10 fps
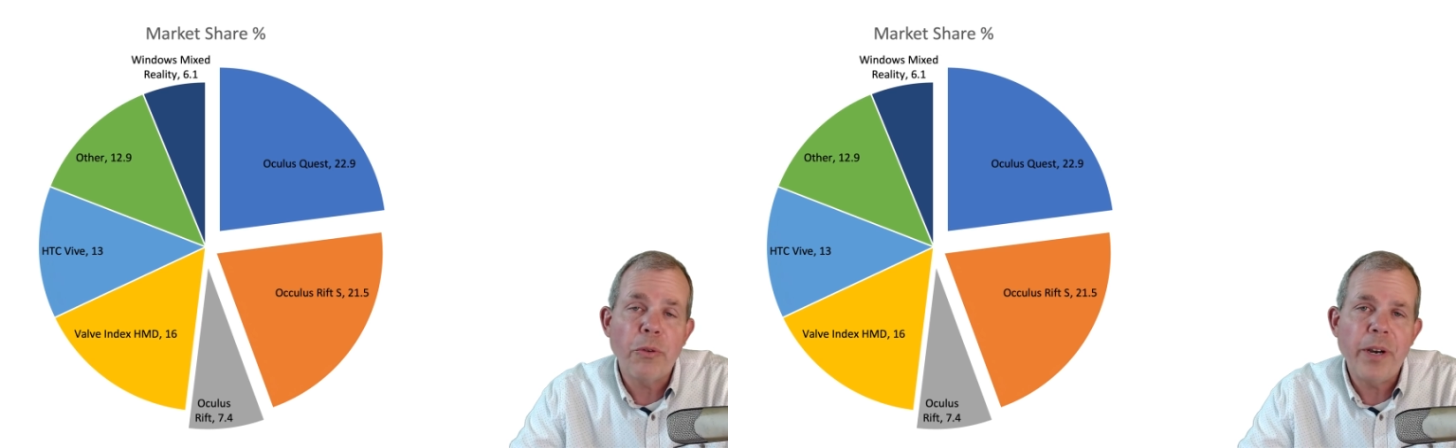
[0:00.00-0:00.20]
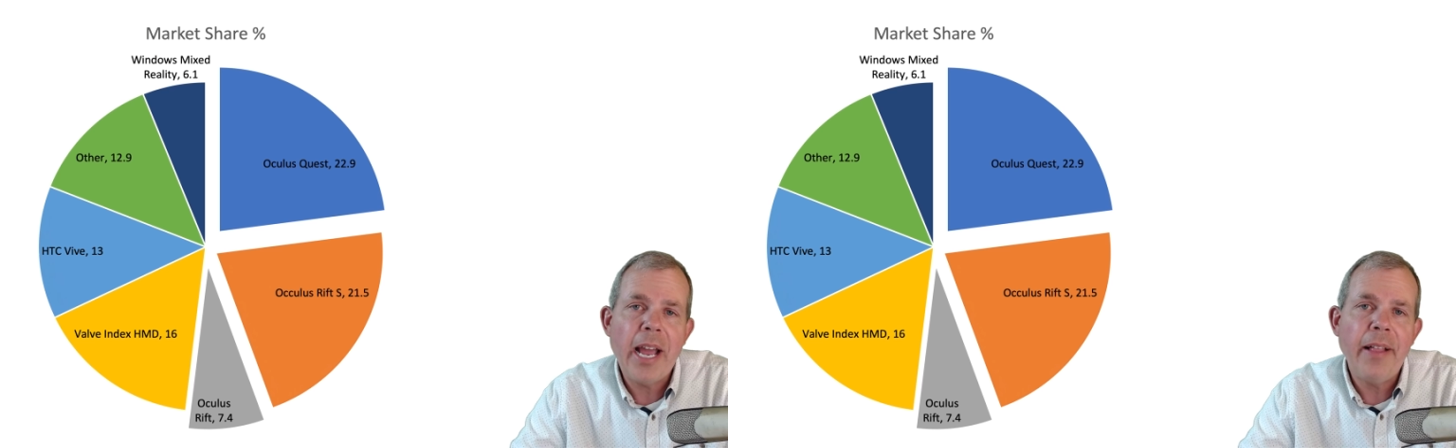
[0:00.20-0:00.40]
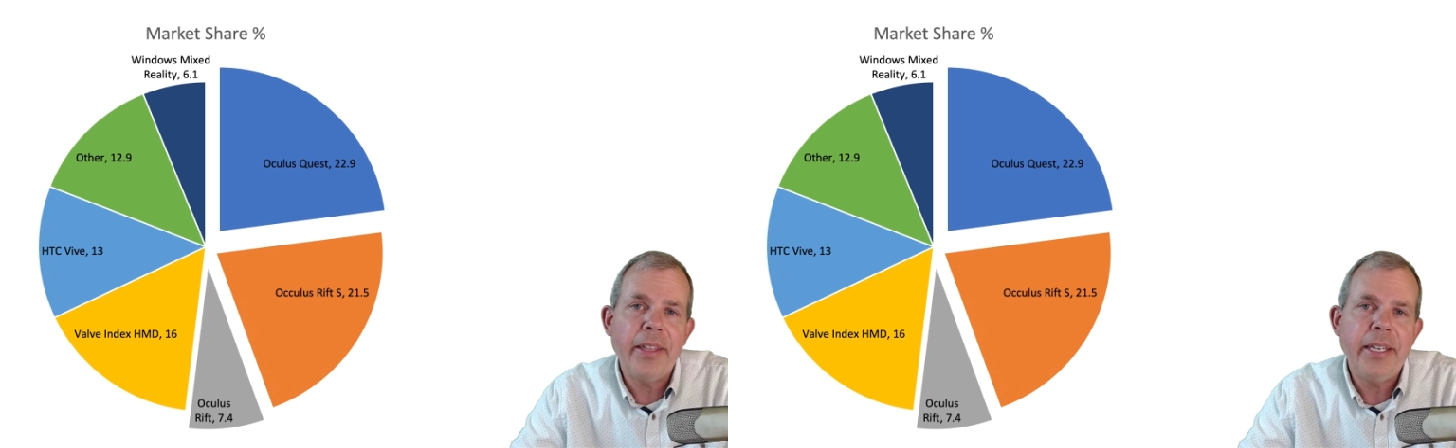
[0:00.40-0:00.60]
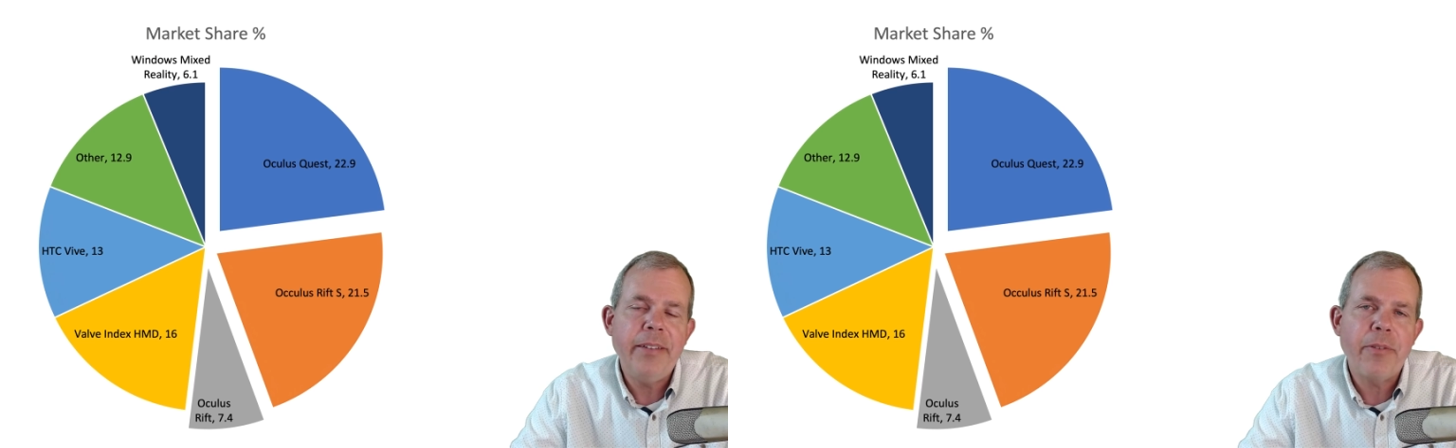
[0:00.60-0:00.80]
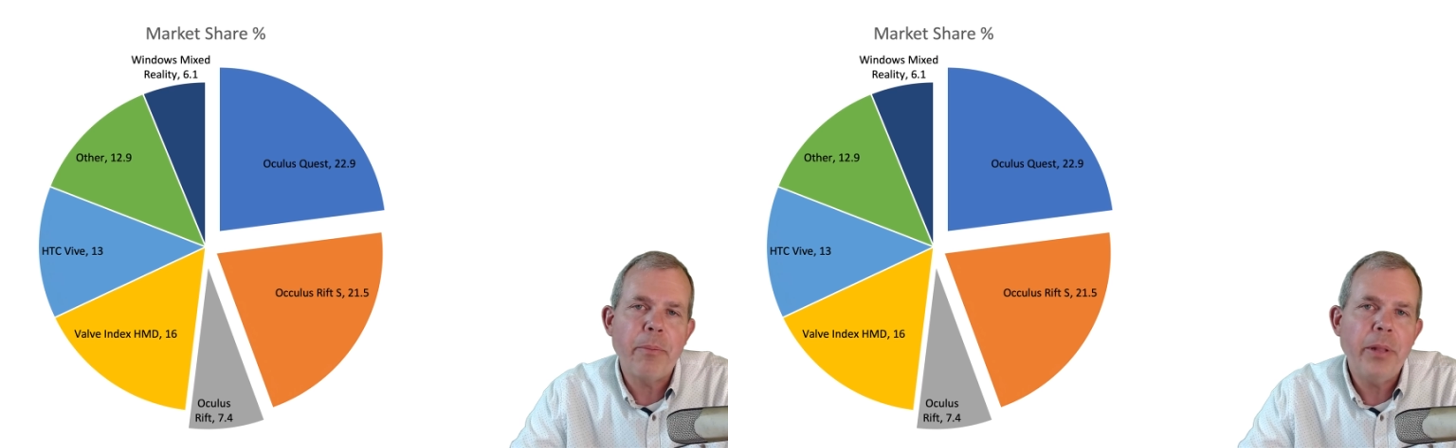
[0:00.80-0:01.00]

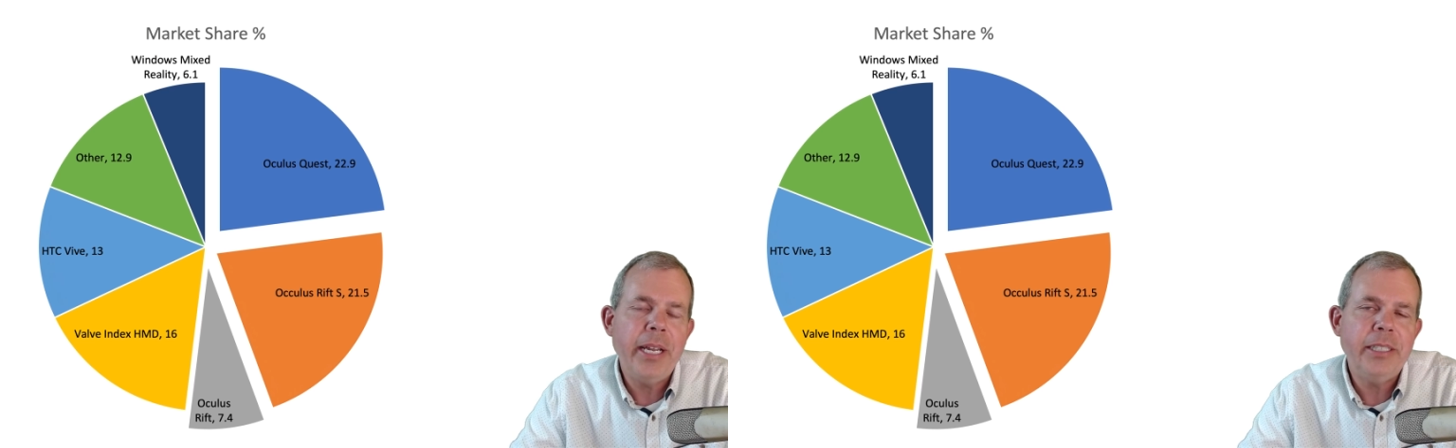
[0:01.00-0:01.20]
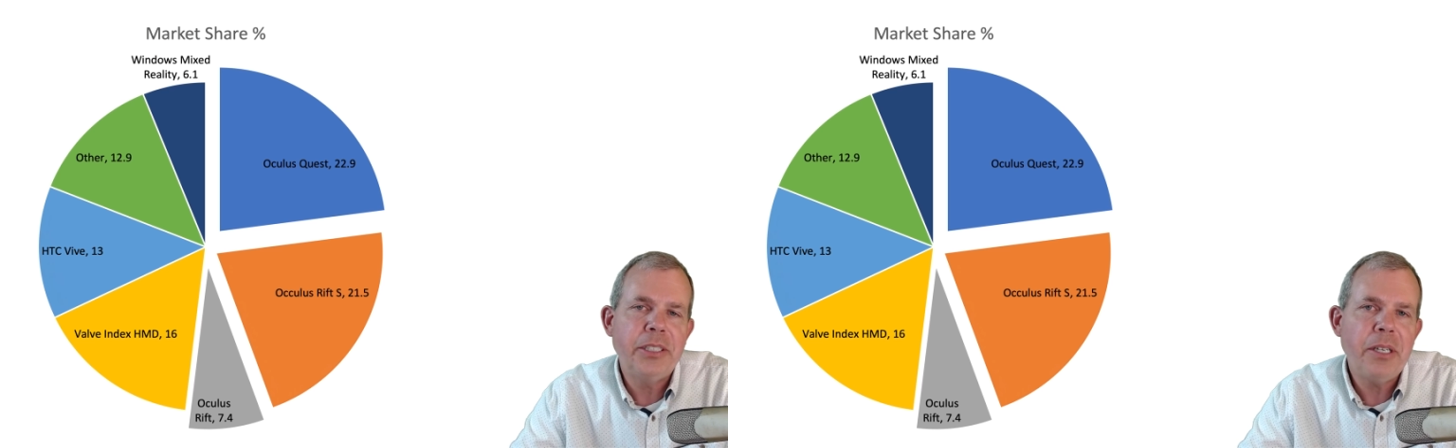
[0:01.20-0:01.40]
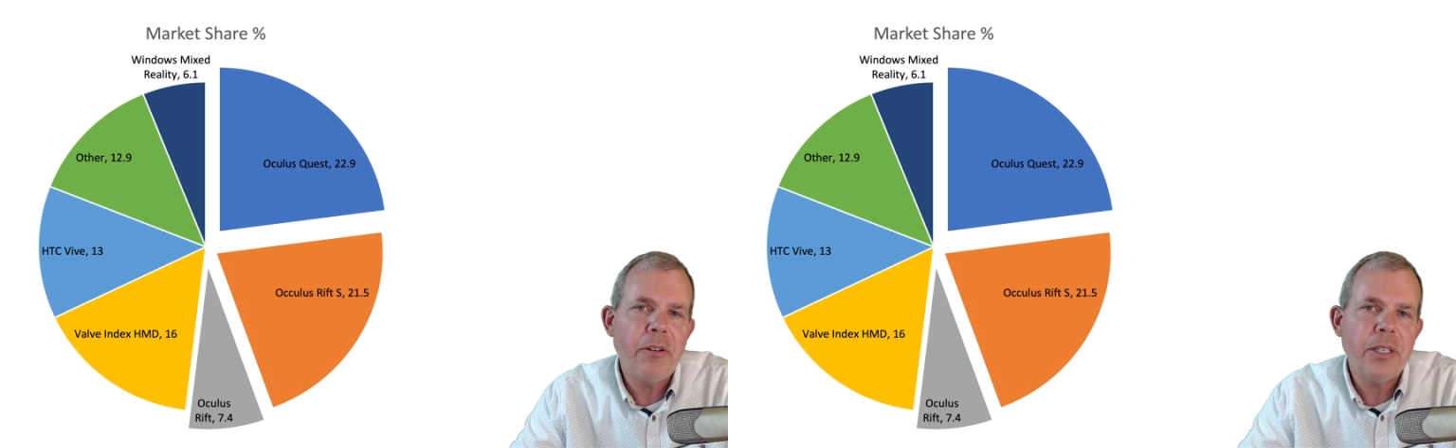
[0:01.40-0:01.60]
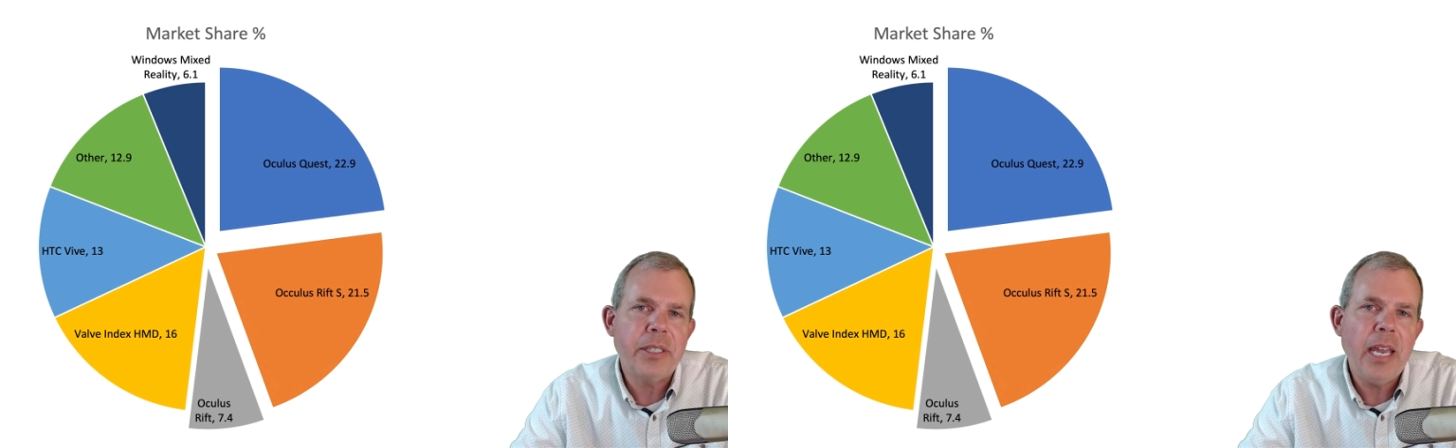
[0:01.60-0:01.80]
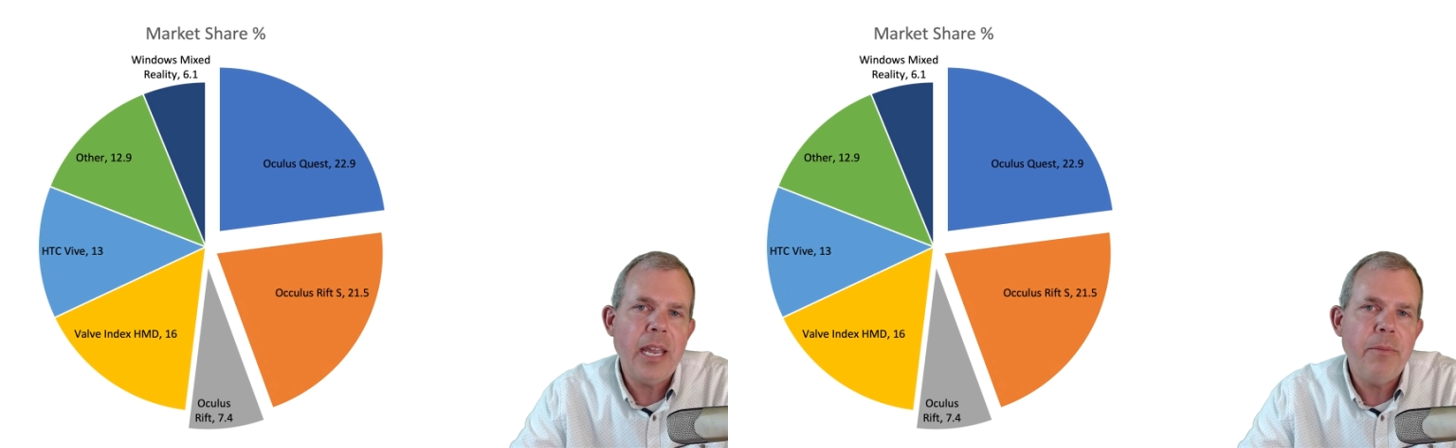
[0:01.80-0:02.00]
reality for playing
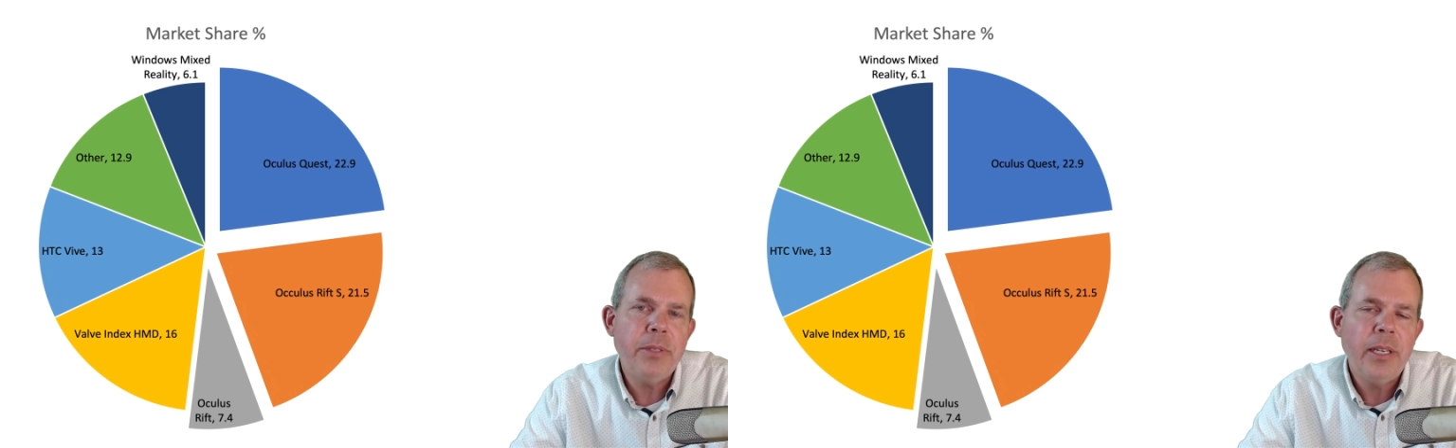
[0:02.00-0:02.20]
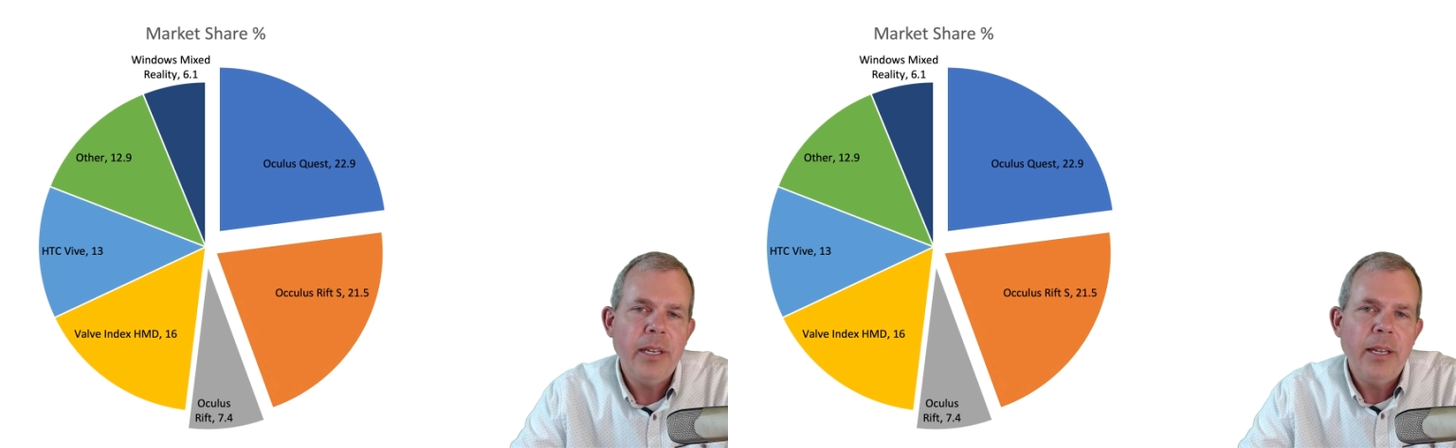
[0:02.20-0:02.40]
serious games,